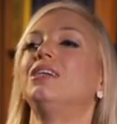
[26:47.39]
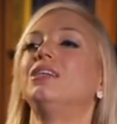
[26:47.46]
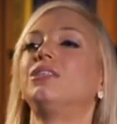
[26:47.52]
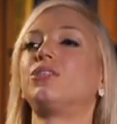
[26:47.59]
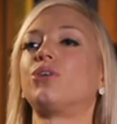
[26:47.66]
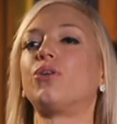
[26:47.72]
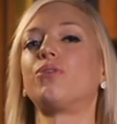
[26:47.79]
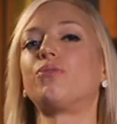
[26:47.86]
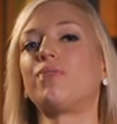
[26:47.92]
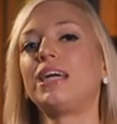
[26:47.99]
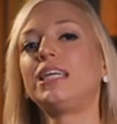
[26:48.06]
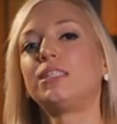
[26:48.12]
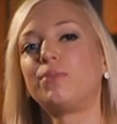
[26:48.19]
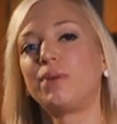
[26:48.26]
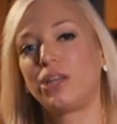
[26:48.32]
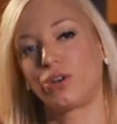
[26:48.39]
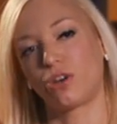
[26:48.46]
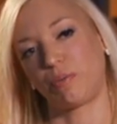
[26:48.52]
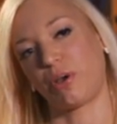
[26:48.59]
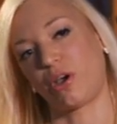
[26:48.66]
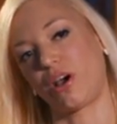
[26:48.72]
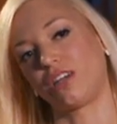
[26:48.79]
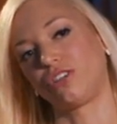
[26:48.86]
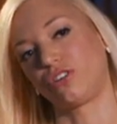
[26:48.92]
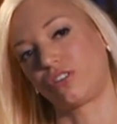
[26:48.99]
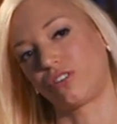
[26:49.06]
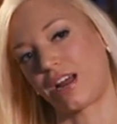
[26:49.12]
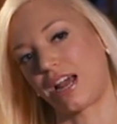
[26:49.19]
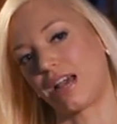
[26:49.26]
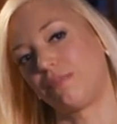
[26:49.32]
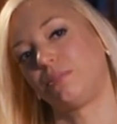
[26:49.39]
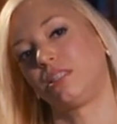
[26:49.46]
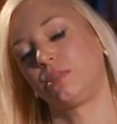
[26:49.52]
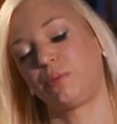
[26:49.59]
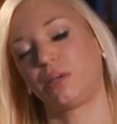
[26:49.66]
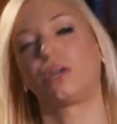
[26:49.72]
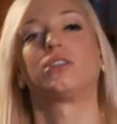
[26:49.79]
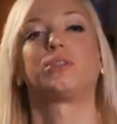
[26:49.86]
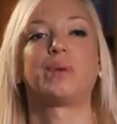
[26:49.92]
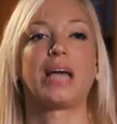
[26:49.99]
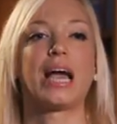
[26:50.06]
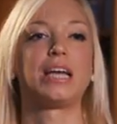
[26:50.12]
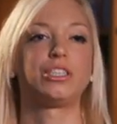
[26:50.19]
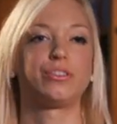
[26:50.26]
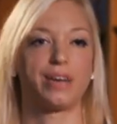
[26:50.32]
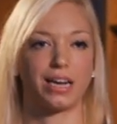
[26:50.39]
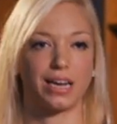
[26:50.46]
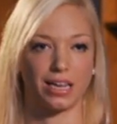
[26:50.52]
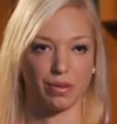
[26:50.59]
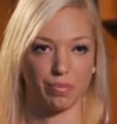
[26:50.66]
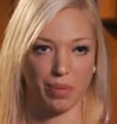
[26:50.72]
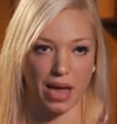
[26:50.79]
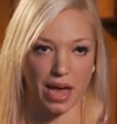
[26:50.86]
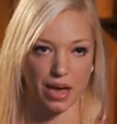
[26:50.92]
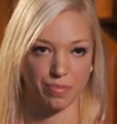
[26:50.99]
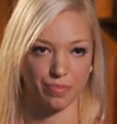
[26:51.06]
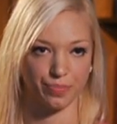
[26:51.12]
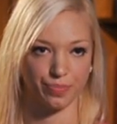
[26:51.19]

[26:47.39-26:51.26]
So the reason we look at per 100 grams is because we can directly compare.